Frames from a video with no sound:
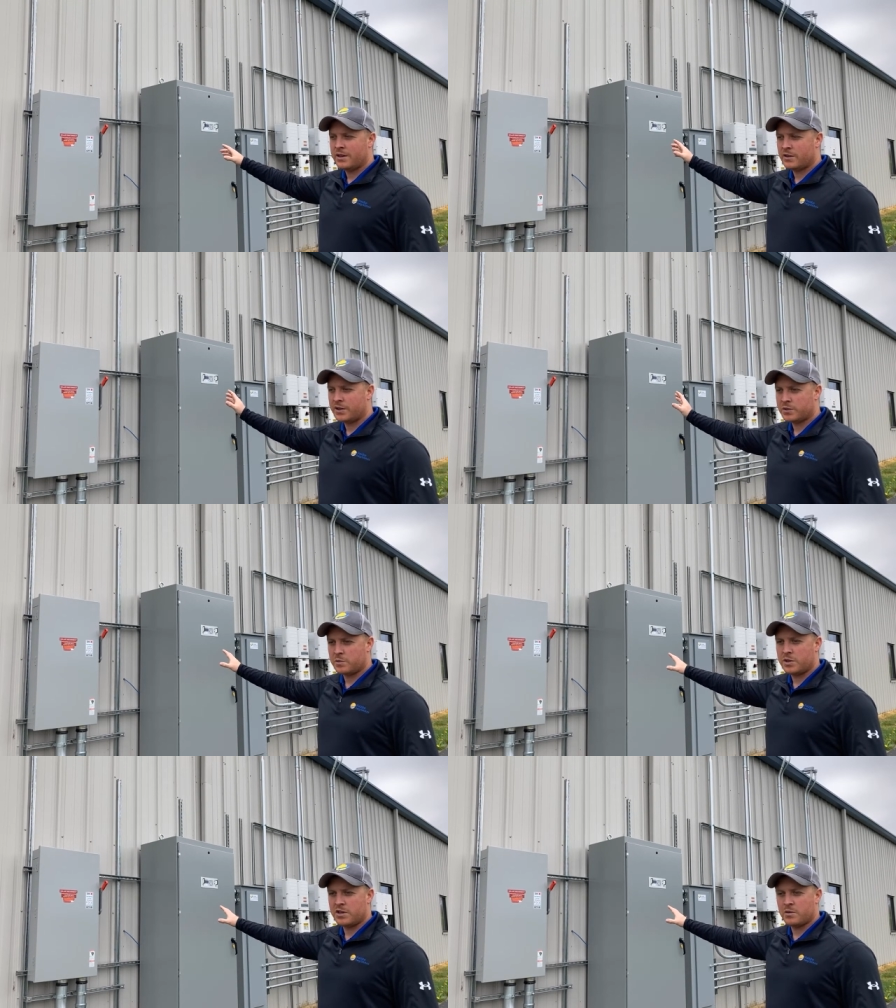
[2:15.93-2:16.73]
This
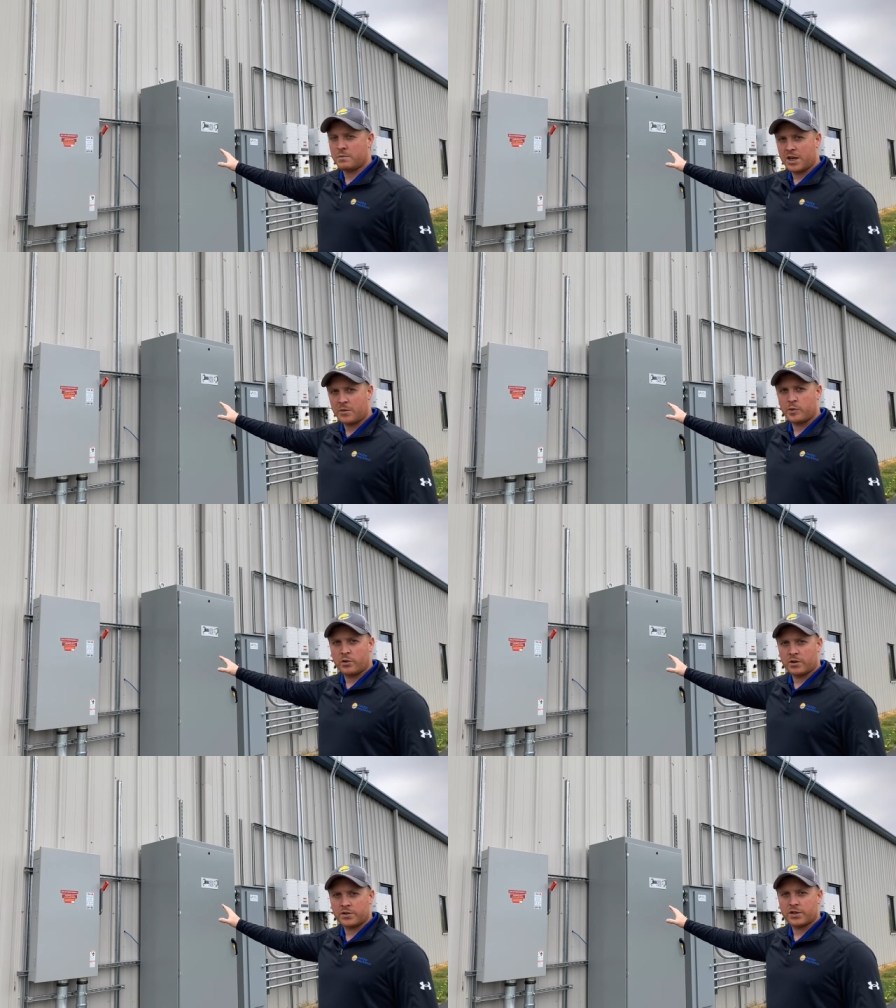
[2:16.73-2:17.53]
would be your main
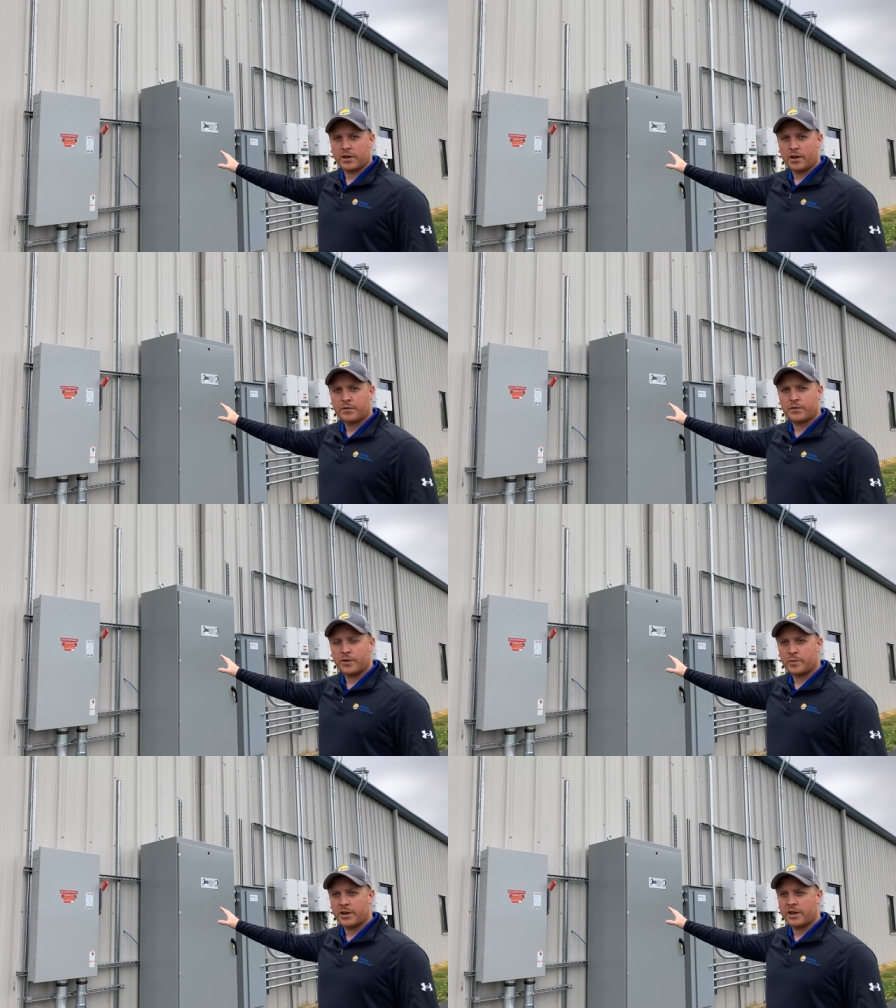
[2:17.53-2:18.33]
point of shutoff for
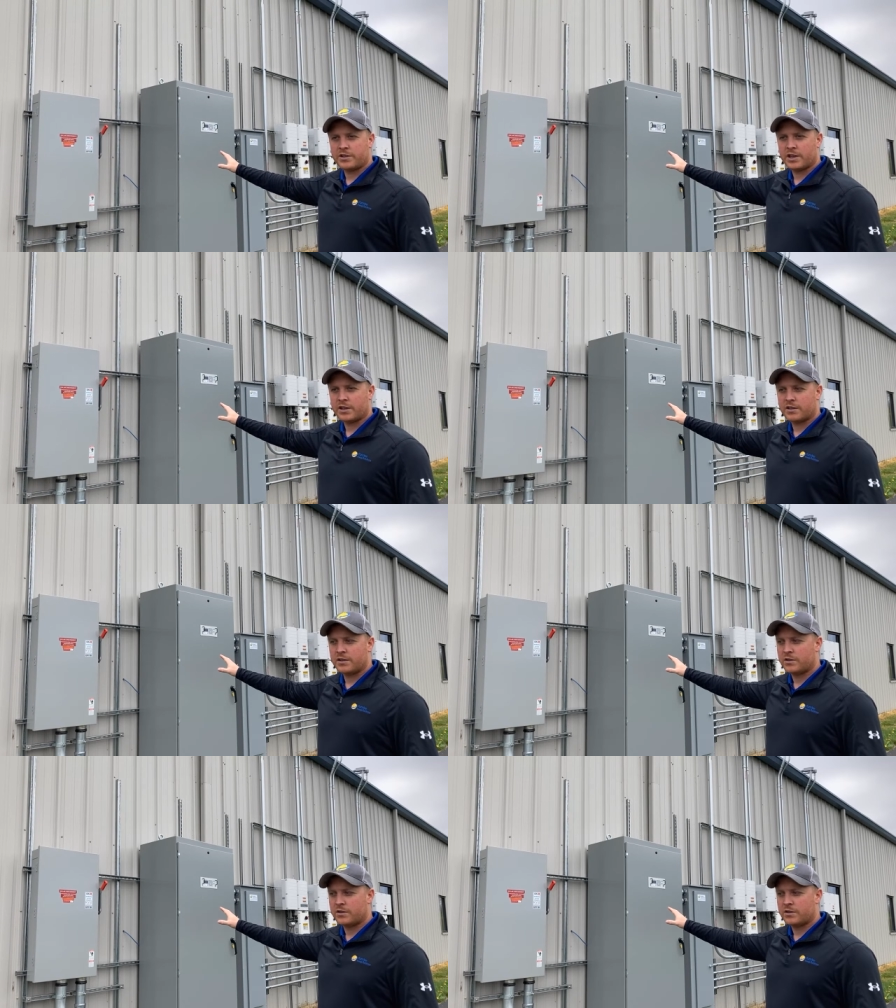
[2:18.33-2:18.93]
the project.